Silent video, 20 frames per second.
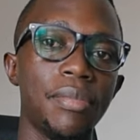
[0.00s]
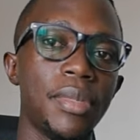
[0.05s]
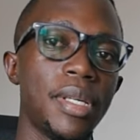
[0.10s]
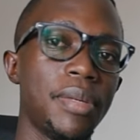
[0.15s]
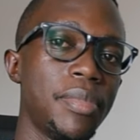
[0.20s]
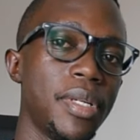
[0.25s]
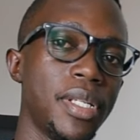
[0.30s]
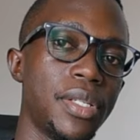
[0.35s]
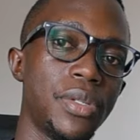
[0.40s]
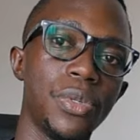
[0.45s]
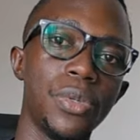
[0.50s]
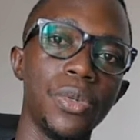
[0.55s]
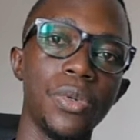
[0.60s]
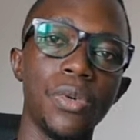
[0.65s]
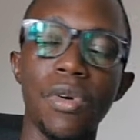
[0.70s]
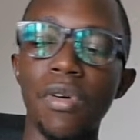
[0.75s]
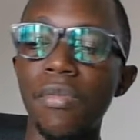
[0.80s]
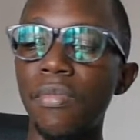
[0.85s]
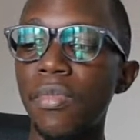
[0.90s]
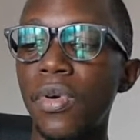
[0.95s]
maybe two
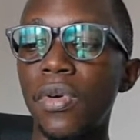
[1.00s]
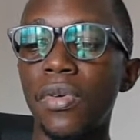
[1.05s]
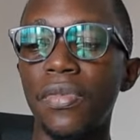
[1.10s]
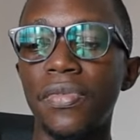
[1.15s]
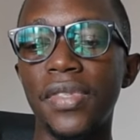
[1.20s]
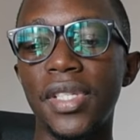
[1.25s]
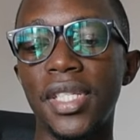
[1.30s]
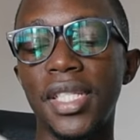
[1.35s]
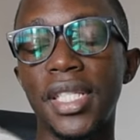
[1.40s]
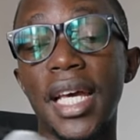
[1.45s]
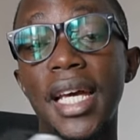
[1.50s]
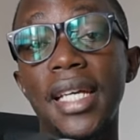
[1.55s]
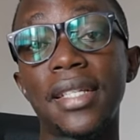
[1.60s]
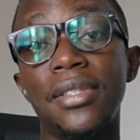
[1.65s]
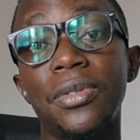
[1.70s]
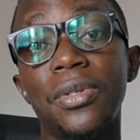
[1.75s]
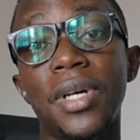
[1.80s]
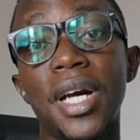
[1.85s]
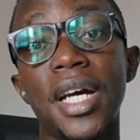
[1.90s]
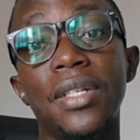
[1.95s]
or more of these
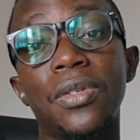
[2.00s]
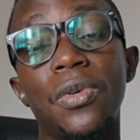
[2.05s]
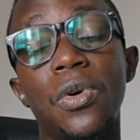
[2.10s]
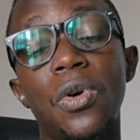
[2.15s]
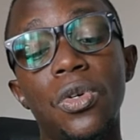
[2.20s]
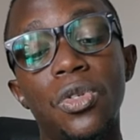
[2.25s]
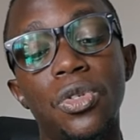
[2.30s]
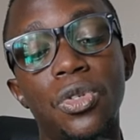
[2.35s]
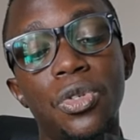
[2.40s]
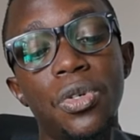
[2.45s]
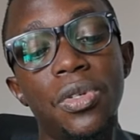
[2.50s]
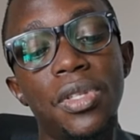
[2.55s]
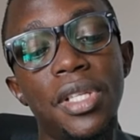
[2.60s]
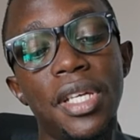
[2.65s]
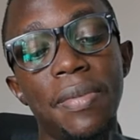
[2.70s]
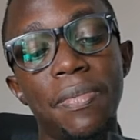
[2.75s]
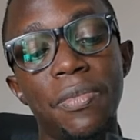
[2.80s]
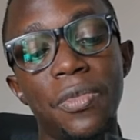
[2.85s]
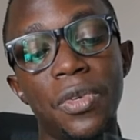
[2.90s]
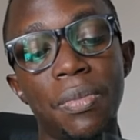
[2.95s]
lights, you can control
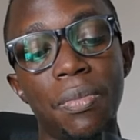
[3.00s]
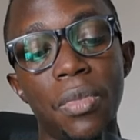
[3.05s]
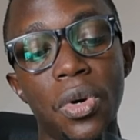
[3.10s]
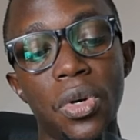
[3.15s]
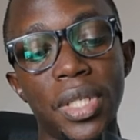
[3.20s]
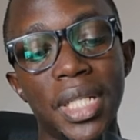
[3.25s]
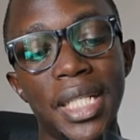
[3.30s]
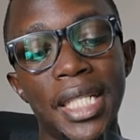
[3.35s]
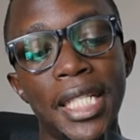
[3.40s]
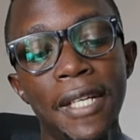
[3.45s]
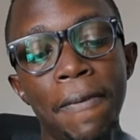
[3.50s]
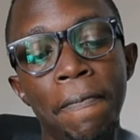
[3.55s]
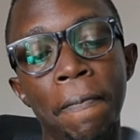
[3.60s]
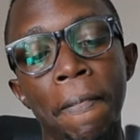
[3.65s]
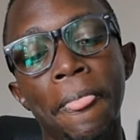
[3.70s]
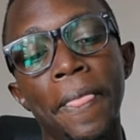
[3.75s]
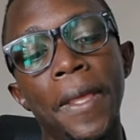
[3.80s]
them remotely.